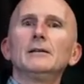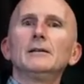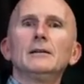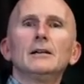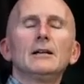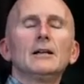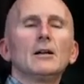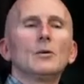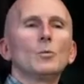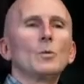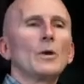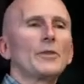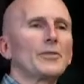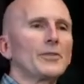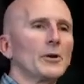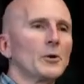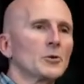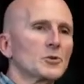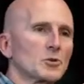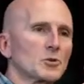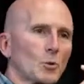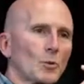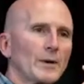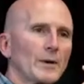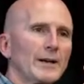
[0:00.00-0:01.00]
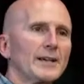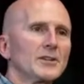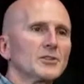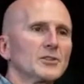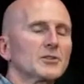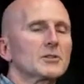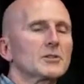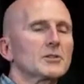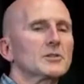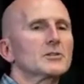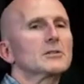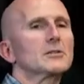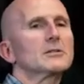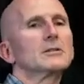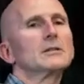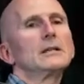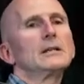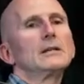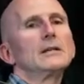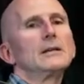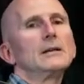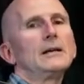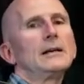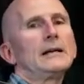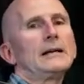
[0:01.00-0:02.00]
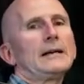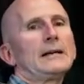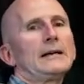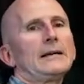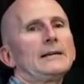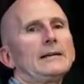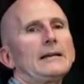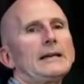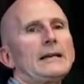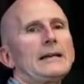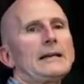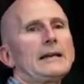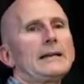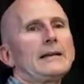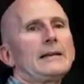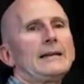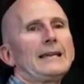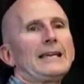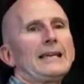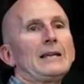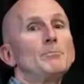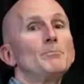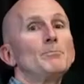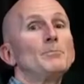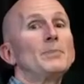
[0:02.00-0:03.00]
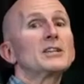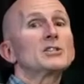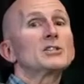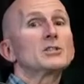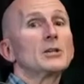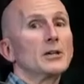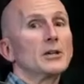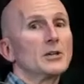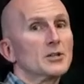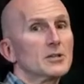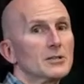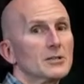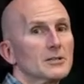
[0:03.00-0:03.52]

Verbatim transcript: with those risks uh, in business.